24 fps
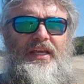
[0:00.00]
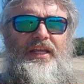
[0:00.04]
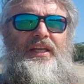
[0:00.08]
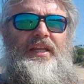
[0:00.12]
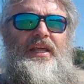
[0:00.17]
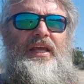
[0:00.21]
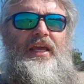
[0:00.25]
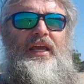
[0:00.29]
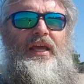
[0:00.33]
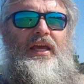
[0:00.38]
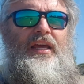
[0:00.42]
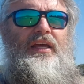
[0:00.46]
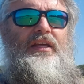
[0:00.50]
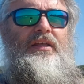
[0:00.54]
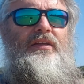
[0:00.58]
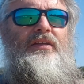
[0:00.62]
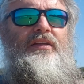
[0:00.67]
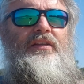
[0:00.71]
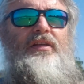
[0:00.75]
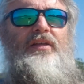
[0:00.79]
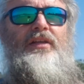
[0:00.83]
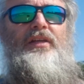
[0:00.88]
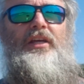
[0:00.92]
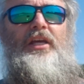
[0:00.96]
in here
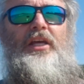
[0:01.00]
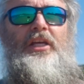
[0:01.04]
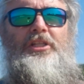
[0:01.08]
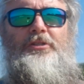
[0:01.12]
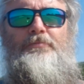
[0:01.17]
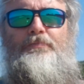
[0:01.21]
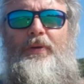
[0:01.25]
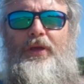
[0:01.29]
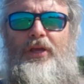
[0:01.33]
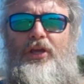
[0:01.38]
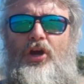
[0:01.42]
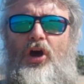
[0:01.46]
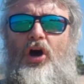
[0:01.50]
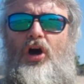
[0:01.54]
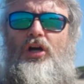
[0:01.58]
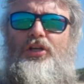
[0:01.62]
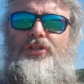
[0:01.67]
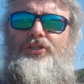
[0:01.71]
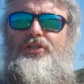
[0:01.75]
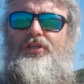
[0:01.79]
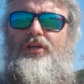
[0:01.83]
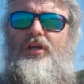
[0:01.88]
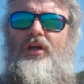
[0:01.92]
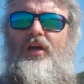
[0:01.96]
is
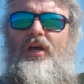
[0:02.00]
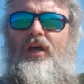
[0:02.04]
because